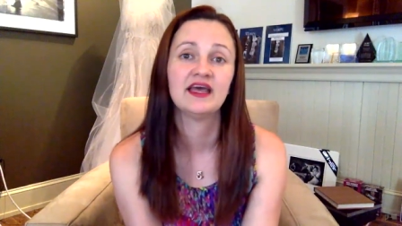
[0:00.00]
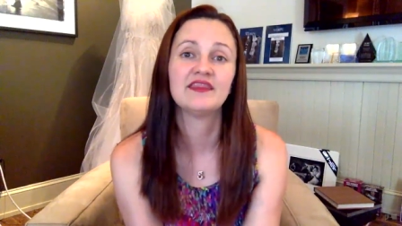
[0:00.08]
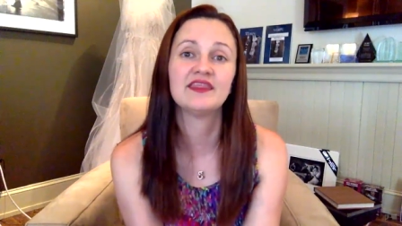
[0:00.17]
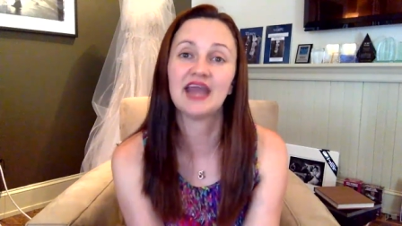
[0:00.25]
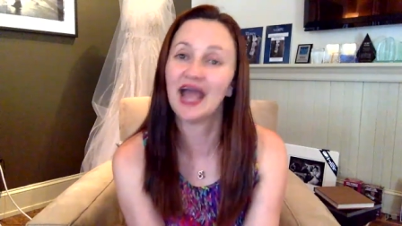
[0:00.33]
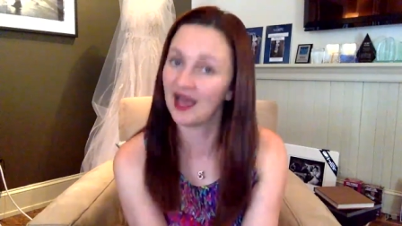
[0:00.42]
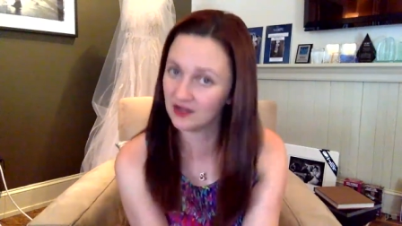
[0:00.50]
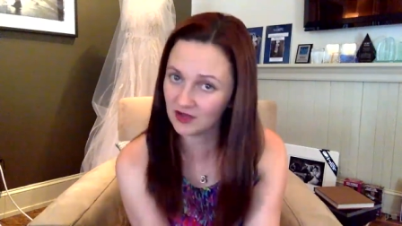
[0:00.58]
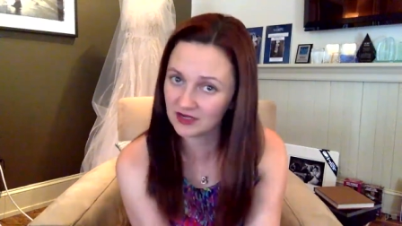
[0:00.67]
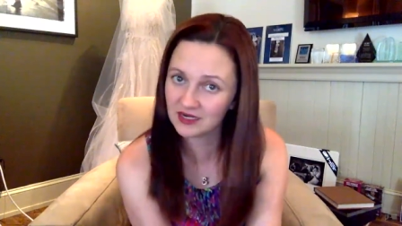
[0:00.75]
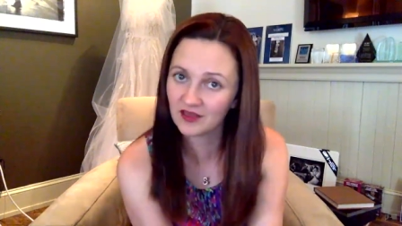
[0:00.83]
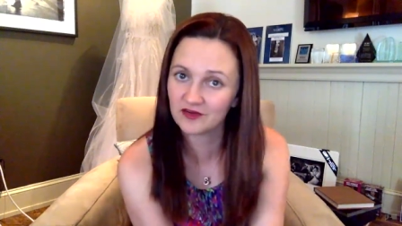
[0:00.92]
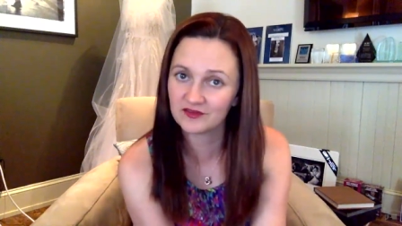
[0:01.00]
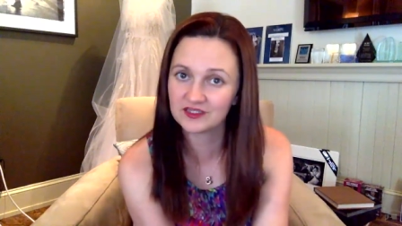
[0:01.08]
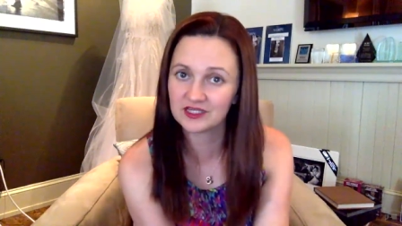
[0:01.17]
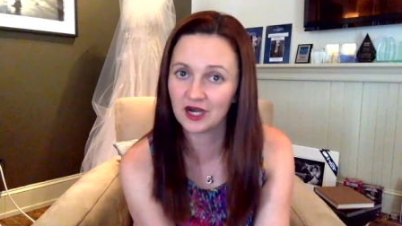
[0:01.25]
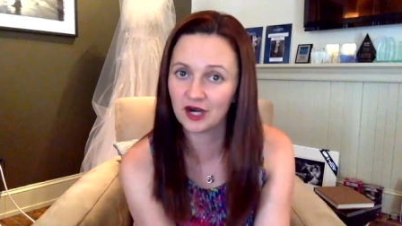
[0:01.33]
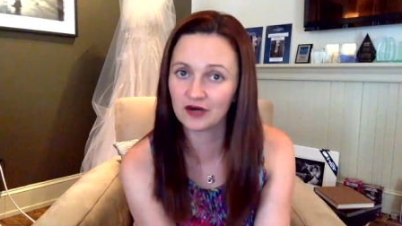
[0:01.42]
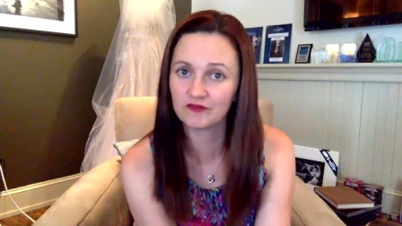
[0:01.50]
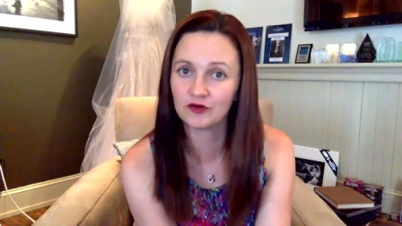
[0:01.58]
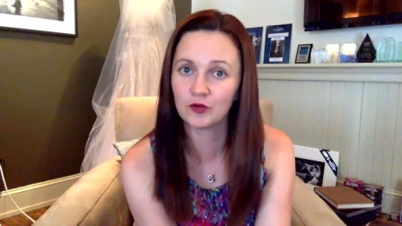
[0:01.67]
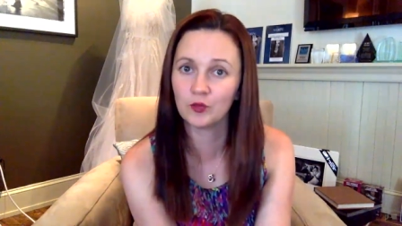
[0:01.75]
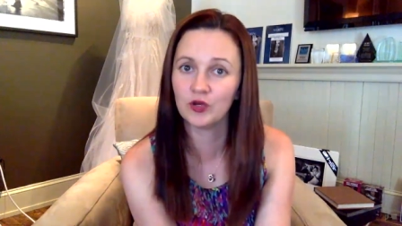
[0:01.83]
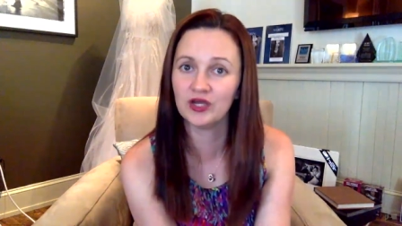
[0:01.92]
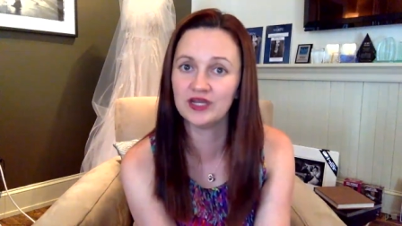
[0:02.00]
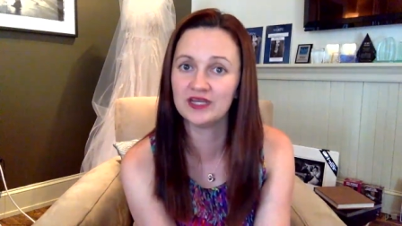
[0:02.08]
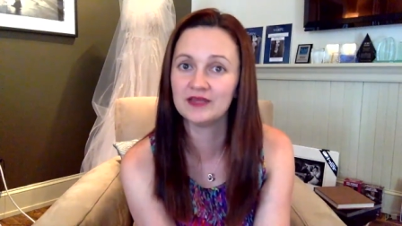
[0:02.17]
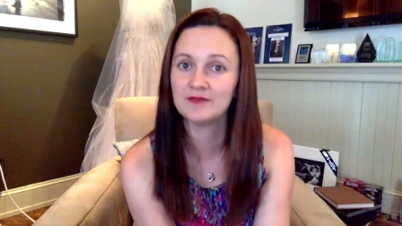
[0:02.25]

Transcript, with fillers: that adding on another photographer would